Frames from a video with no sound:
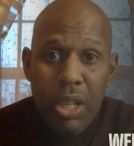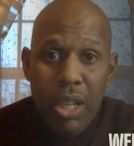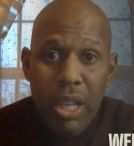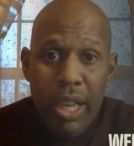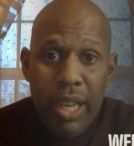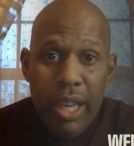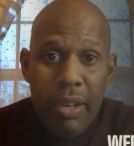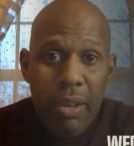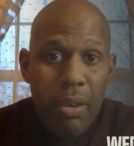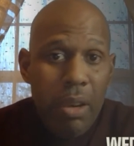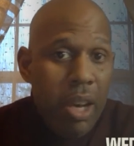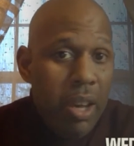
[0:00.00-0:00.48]

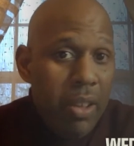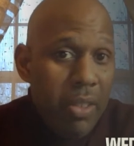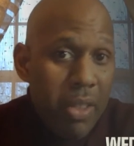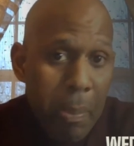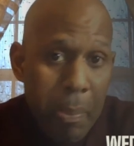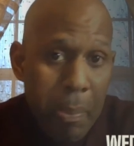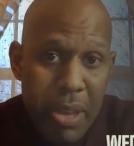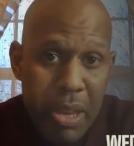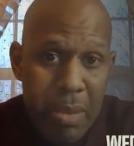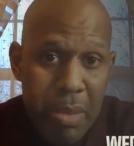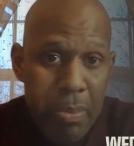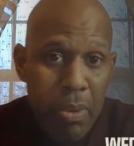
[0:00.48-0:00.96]
And the other
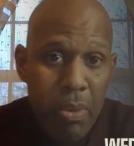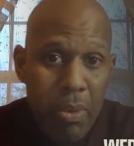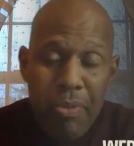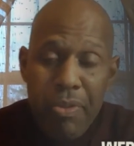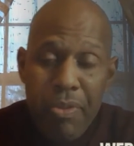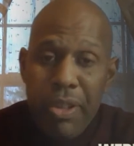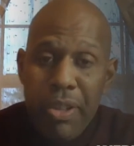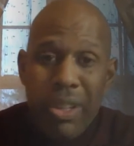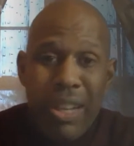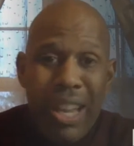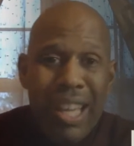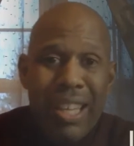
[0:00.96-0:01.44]
people
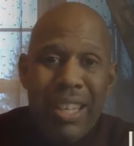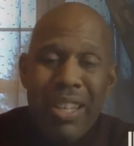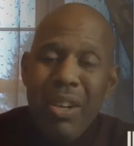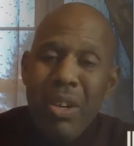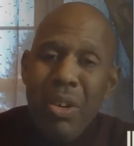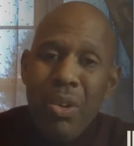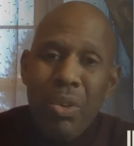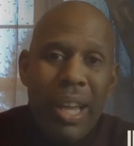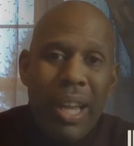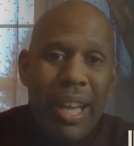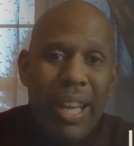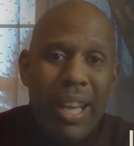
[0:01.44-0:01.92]
feel like, yo,
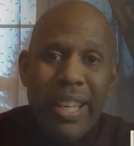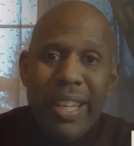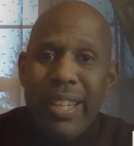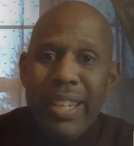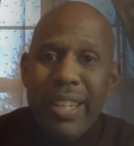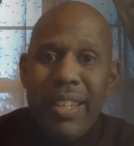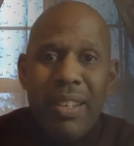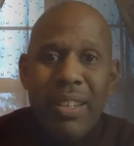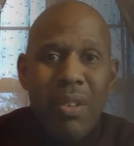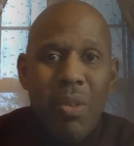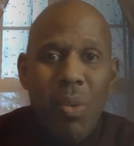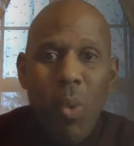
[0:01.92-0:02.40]
like,
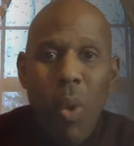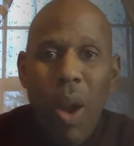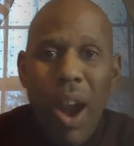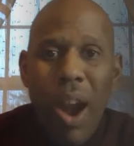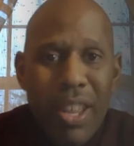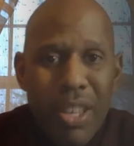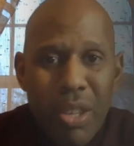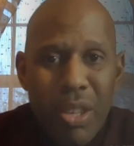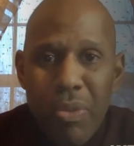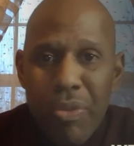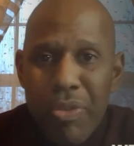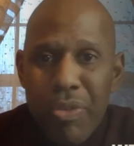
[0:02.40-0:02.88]
why
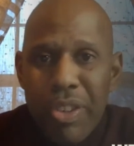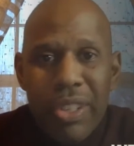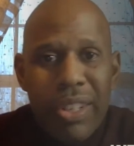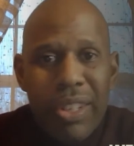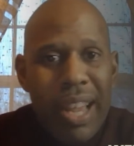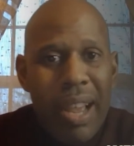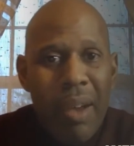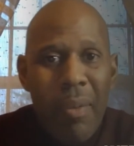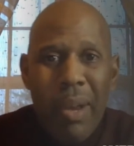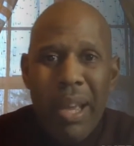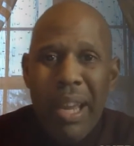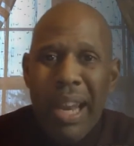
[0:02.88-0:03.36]
you feel that way?